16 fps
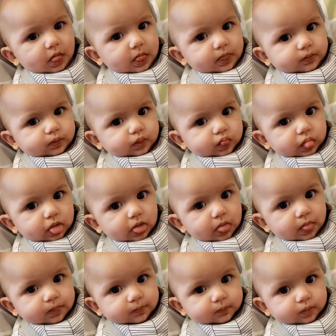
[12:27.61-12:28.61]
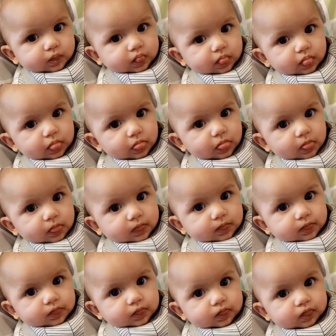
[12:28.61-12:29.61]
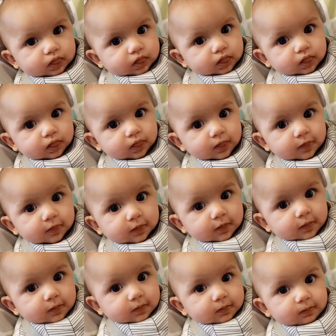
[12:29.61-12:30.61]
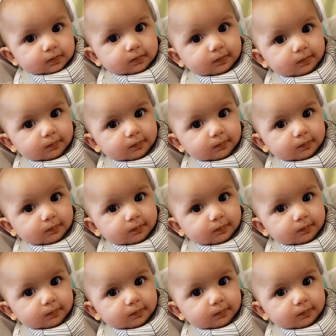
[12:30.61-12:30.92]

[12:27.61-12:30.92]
Right, bud? We have green beans here.